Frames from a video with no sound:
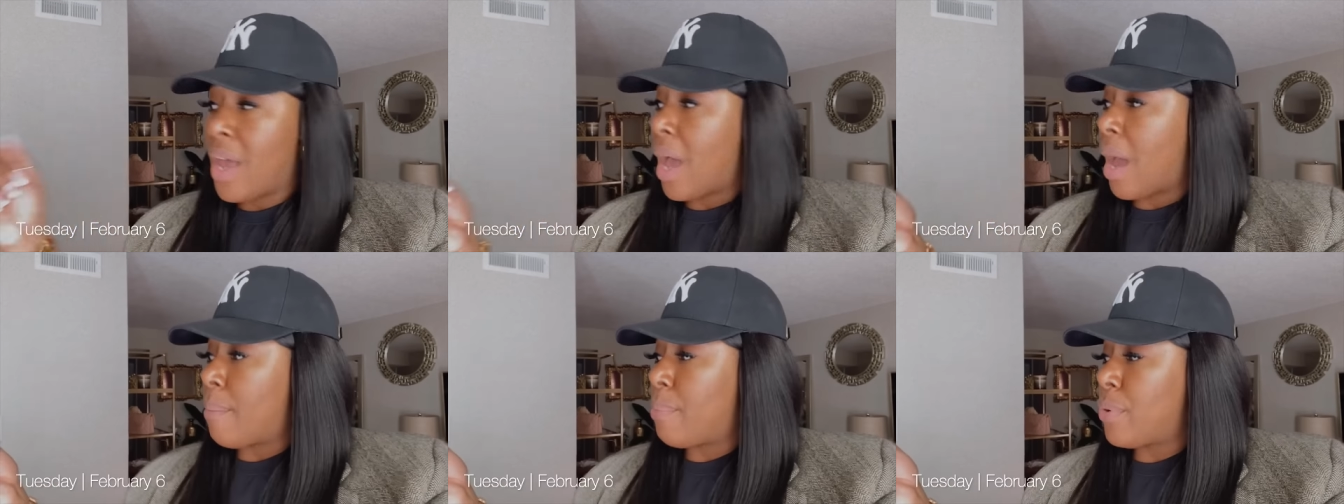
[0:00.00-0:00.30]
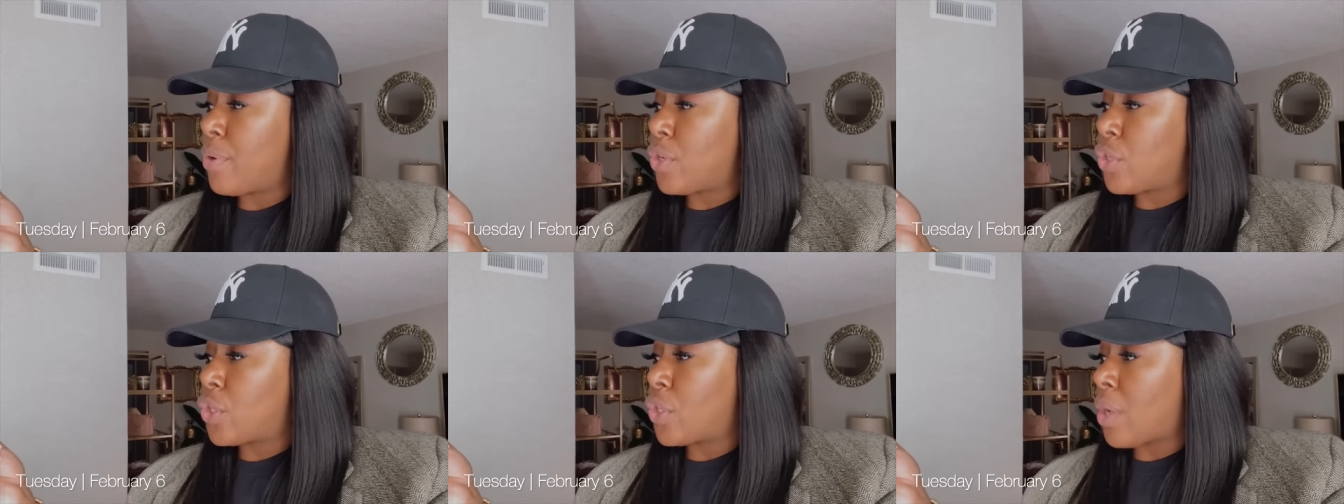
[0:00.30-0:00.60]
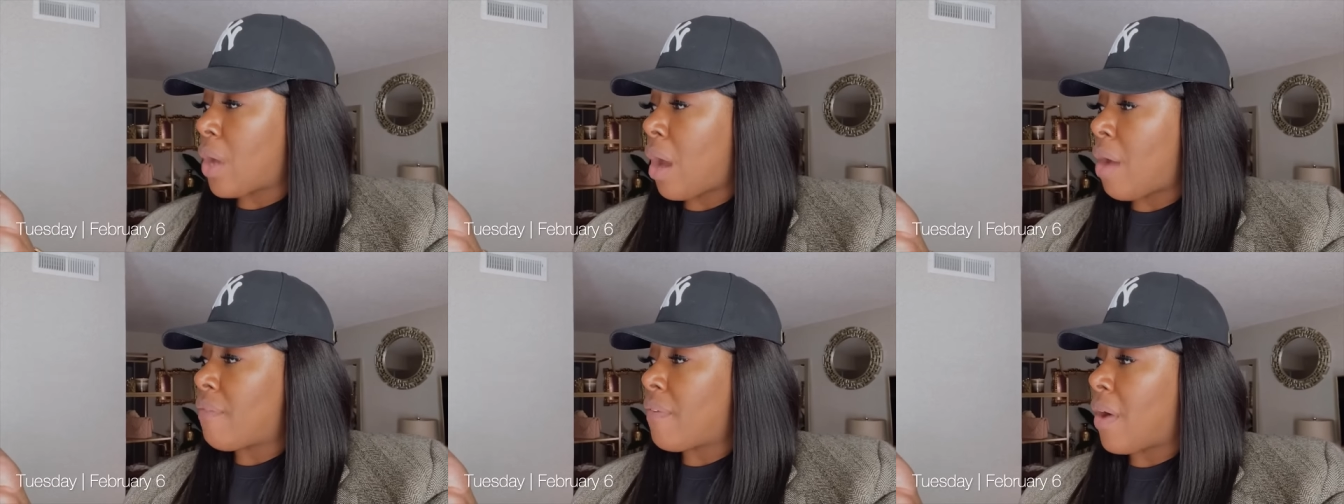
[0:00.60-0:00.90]
I'm pretty
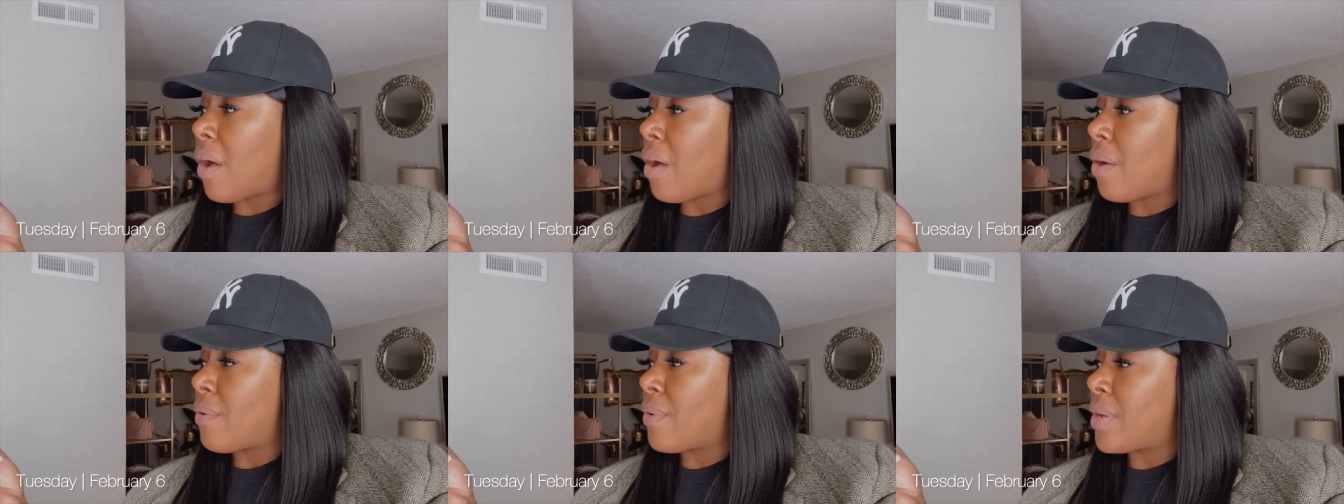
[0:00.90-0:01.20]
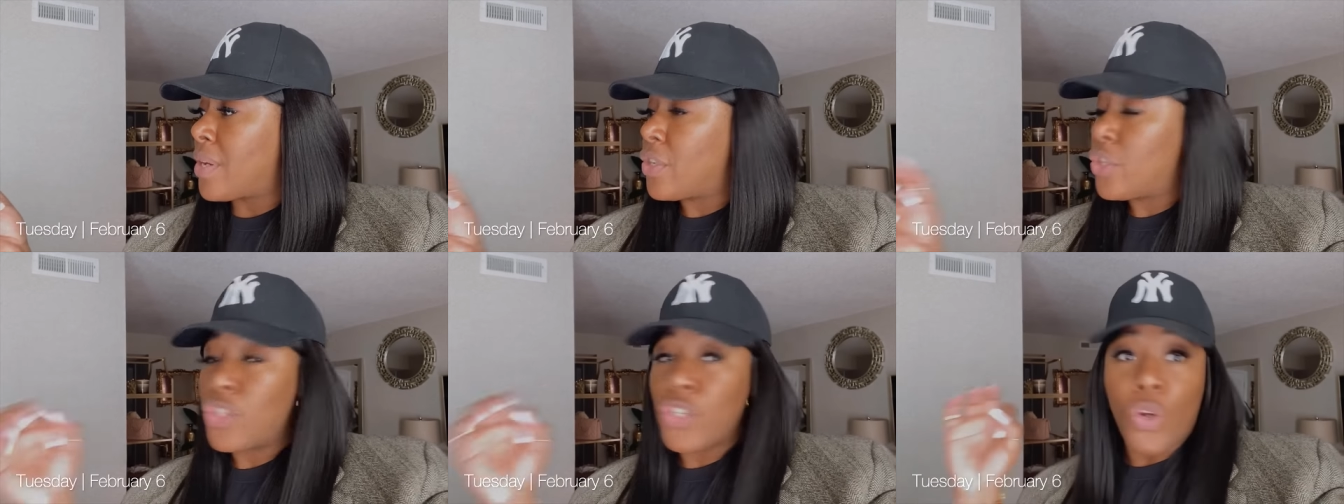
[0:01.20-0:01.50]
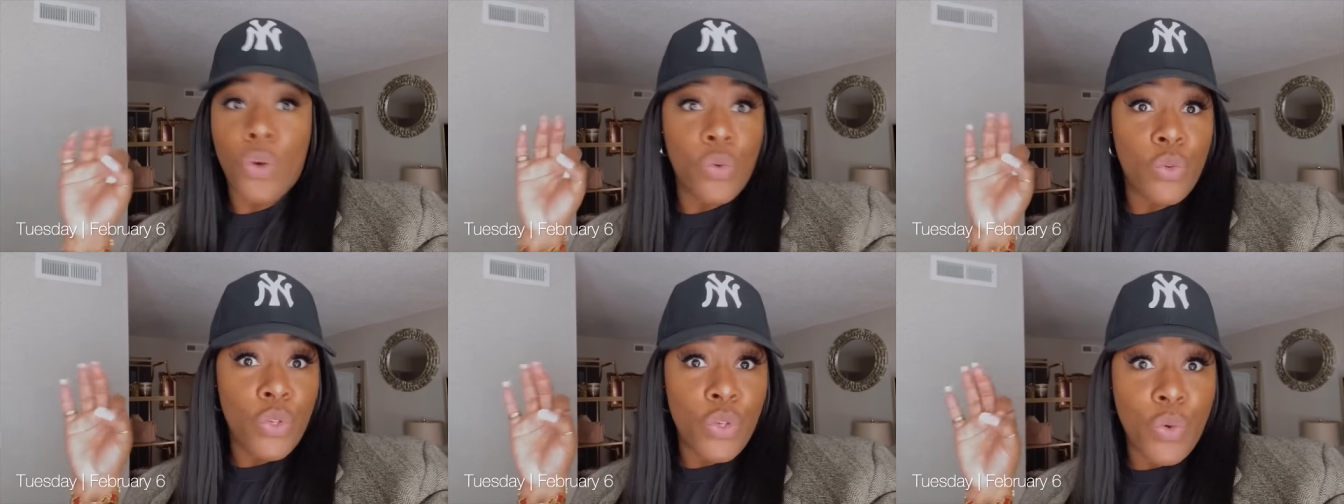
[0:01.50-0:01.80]
sure I've already
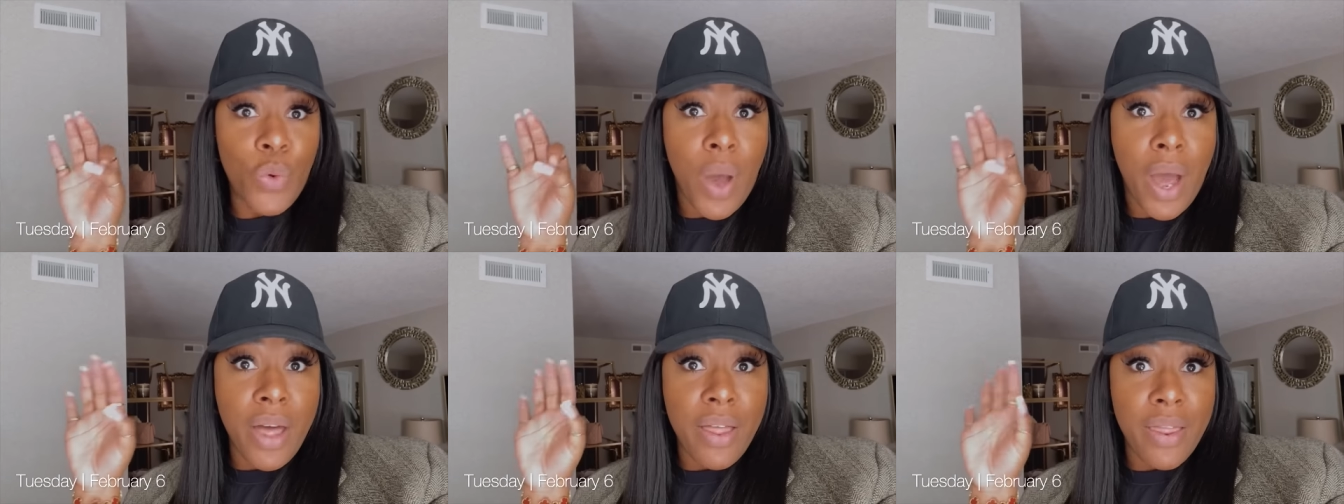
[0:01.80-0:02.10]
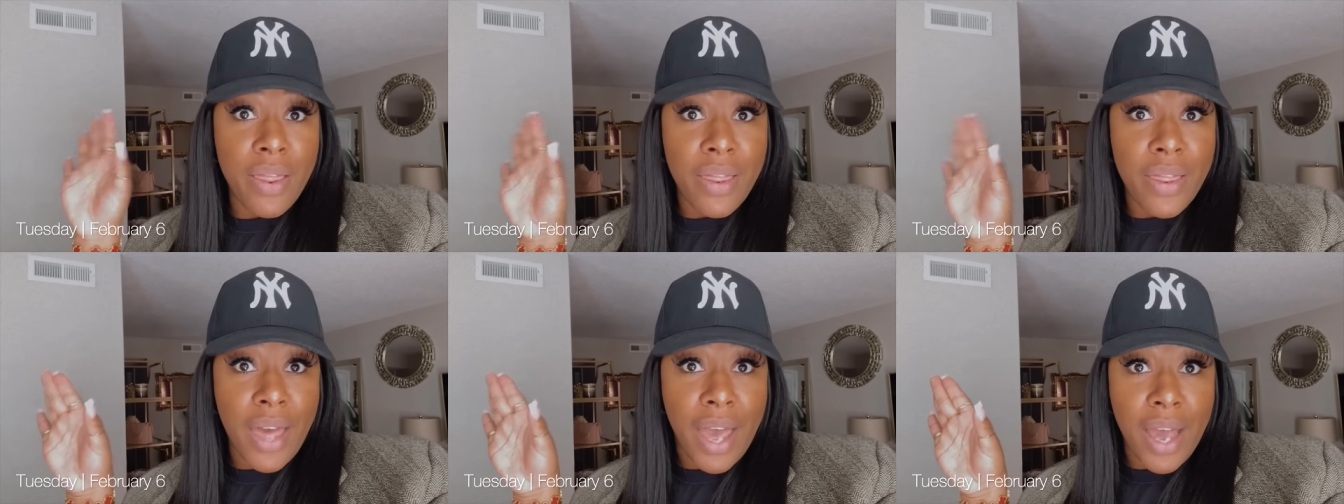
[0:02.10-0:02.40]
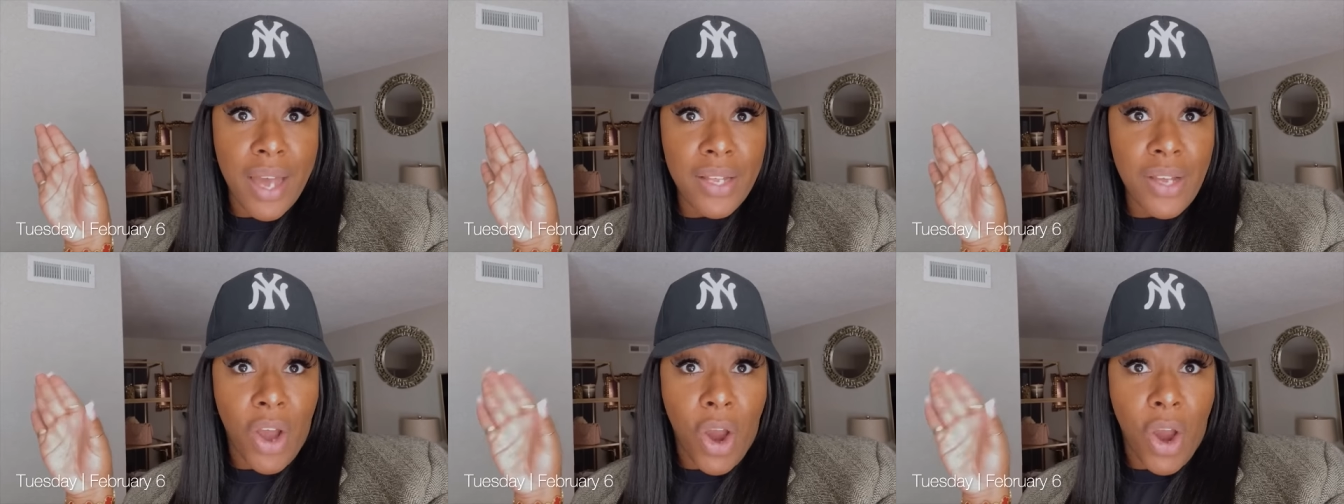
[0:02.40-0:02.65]
shown you that